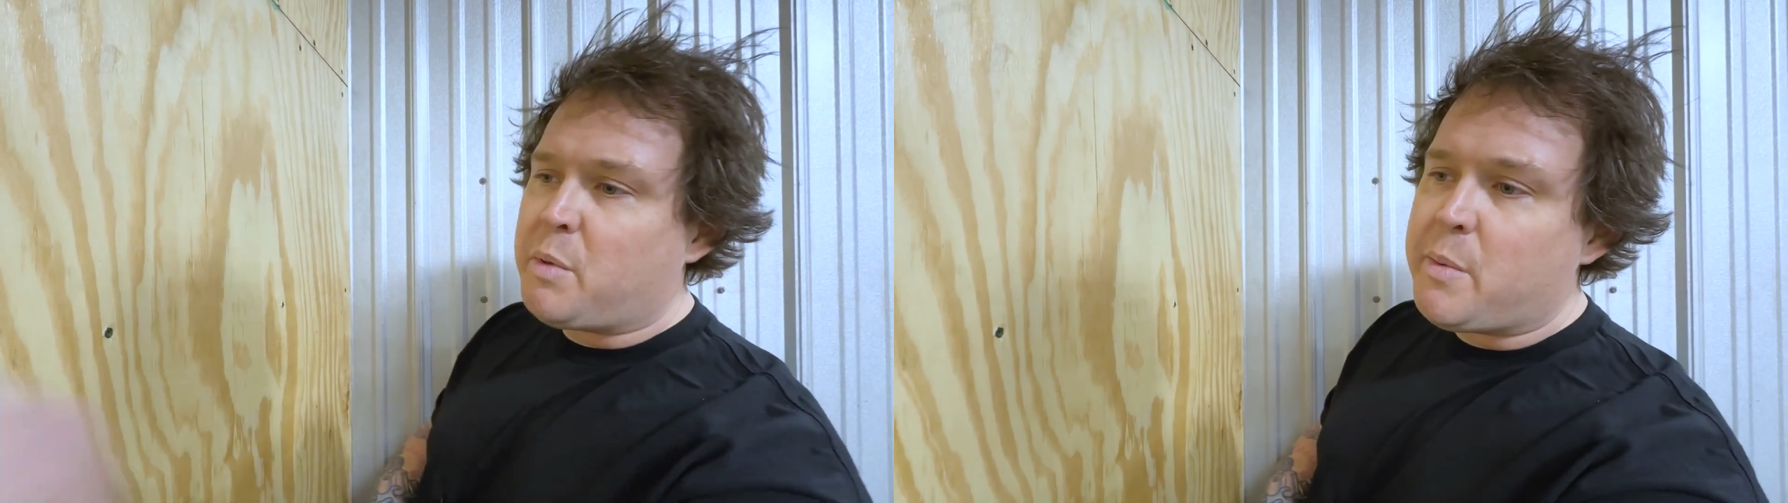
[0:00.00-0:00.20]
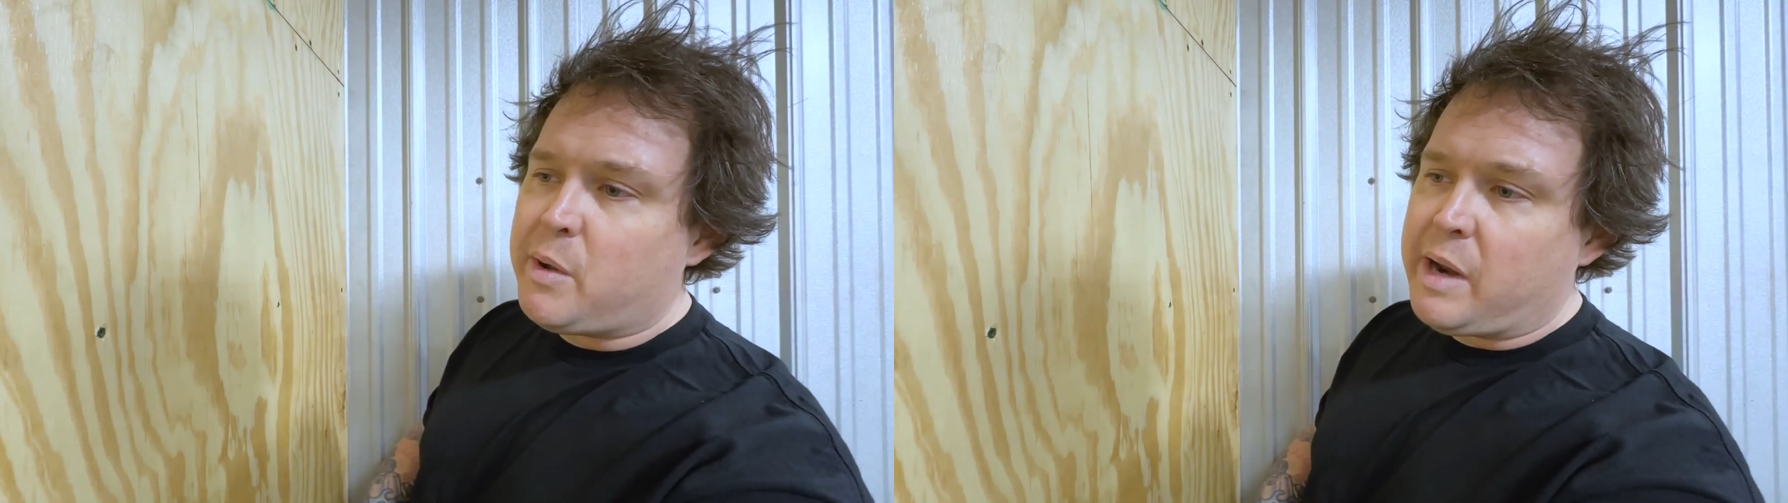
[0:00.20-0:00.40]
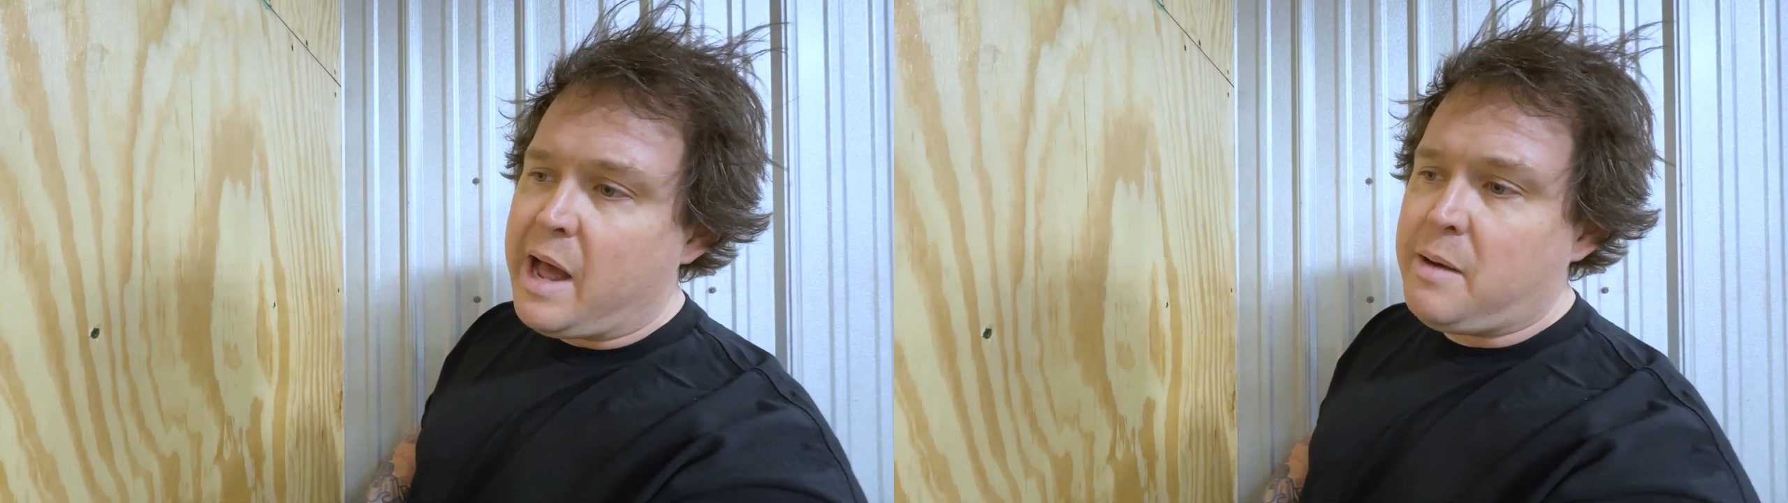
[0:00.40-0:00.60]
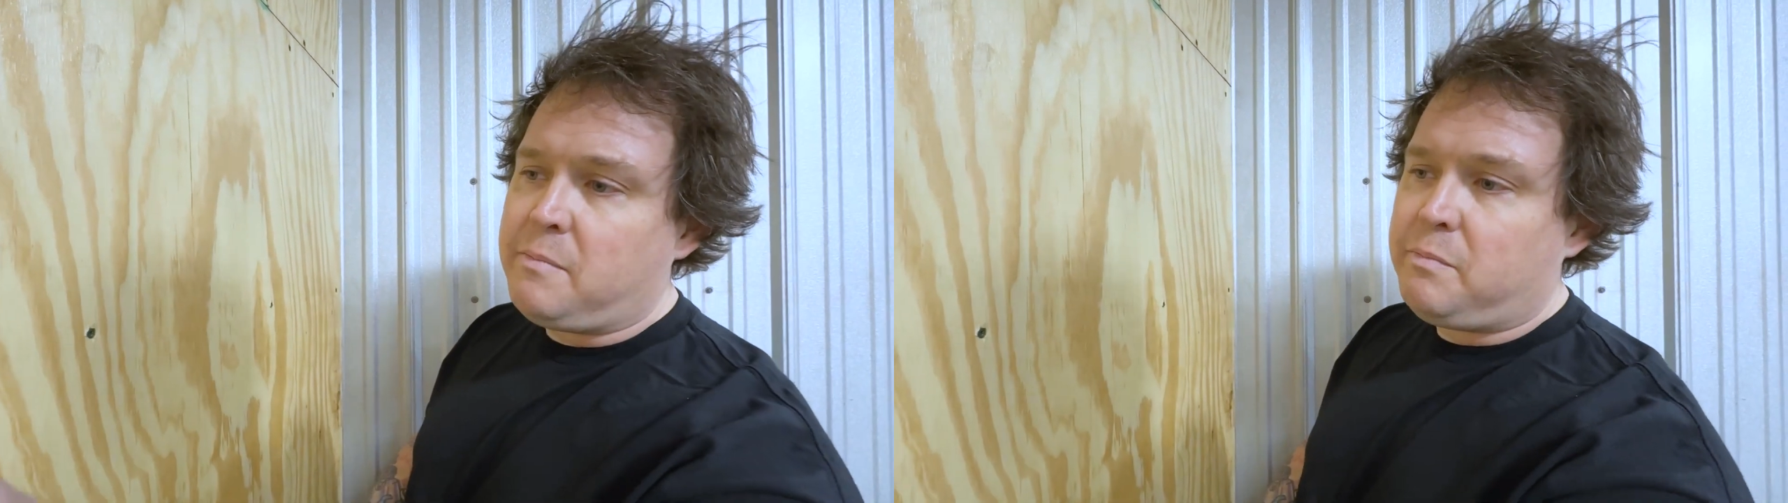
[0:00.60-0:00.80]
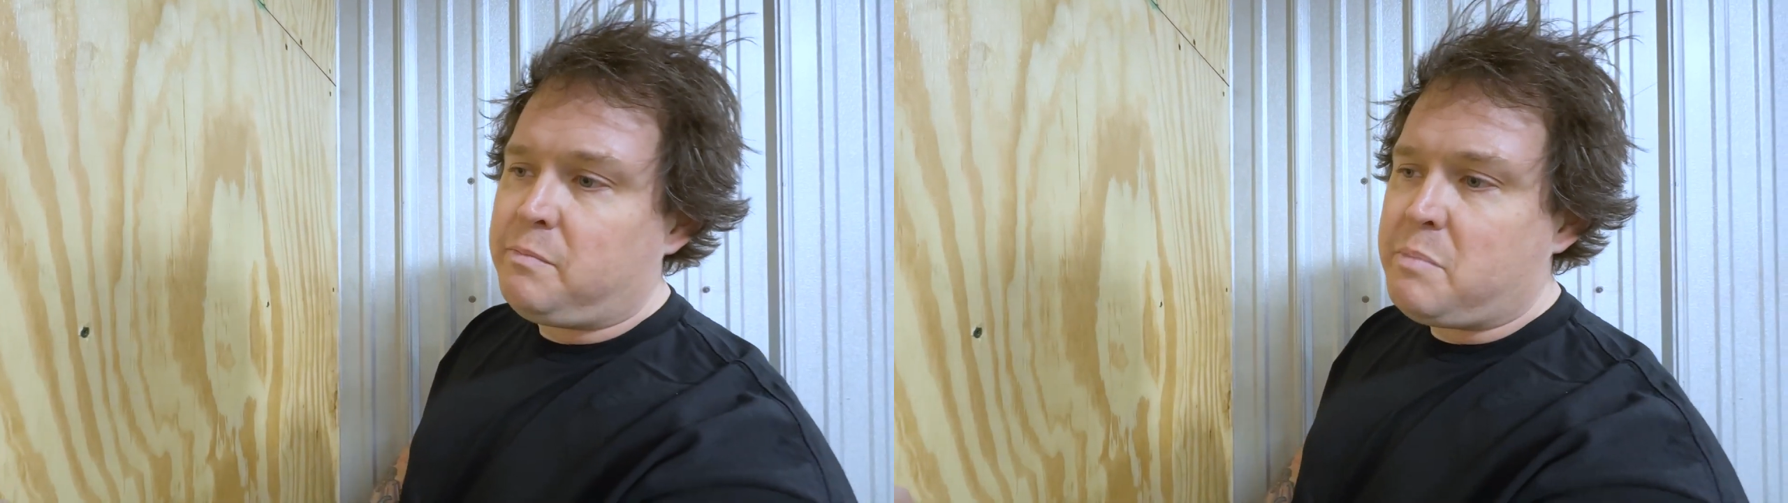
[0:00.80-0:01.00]
we will not,
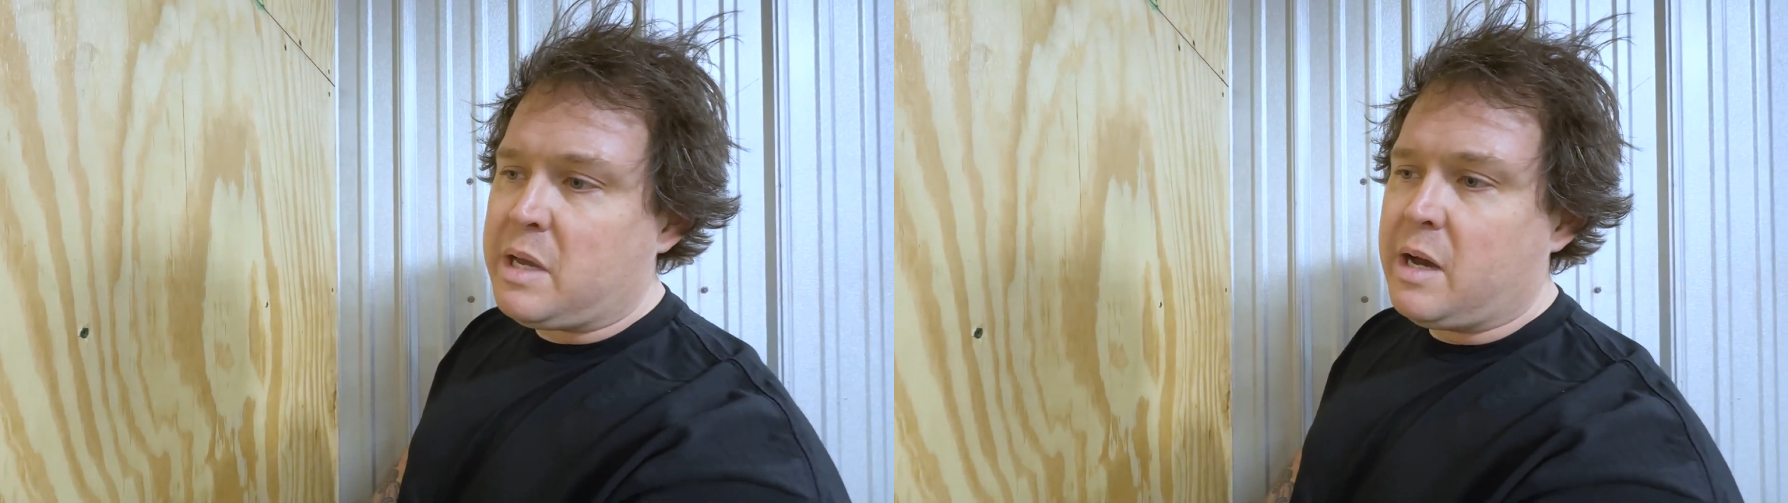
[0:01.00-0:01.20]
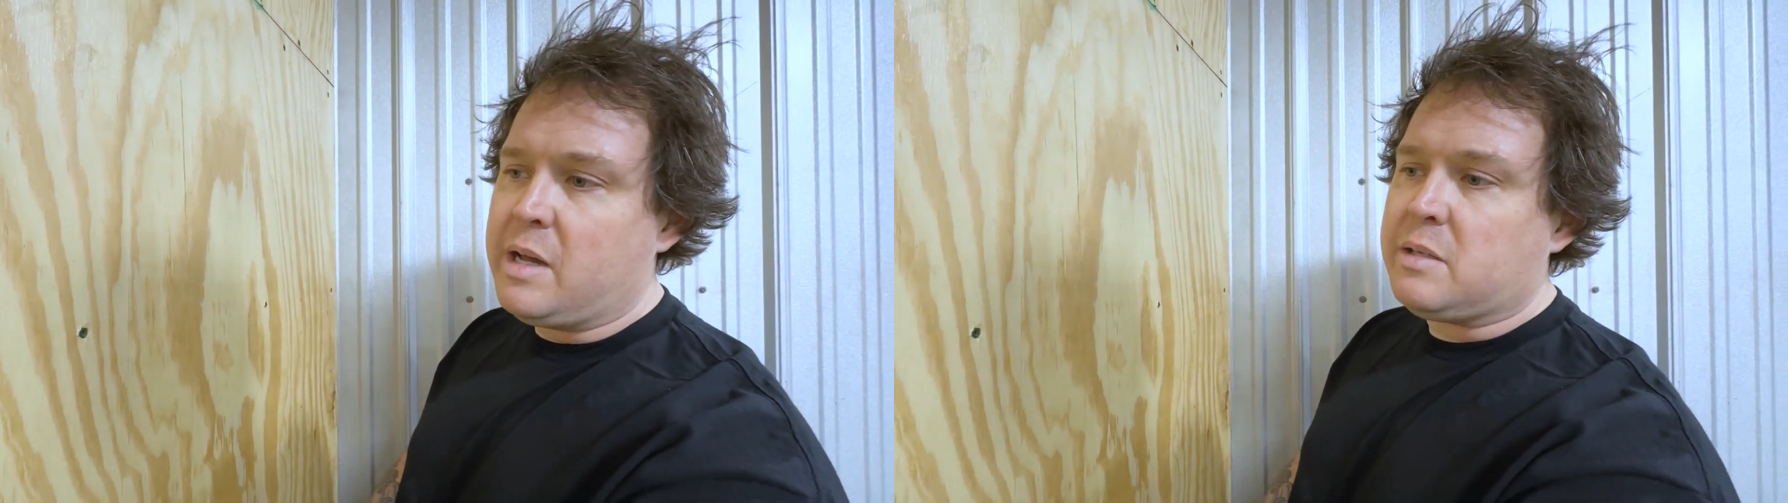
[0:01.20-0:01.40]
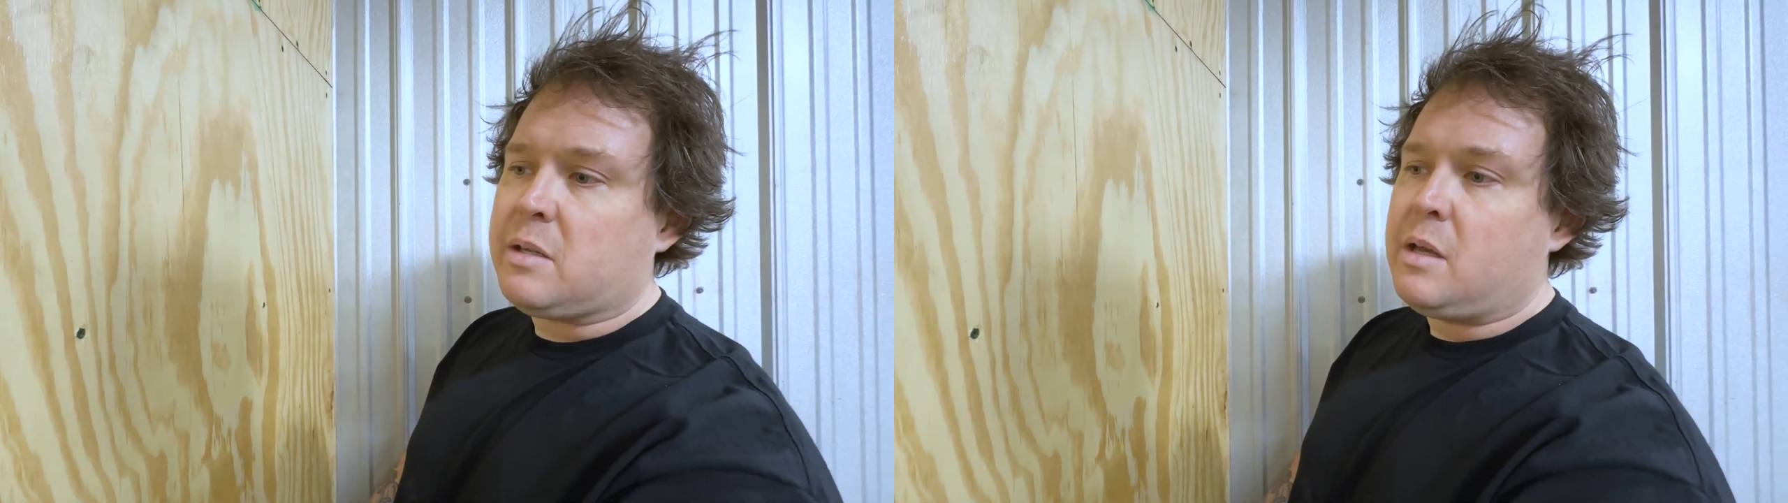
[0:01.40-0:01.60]
because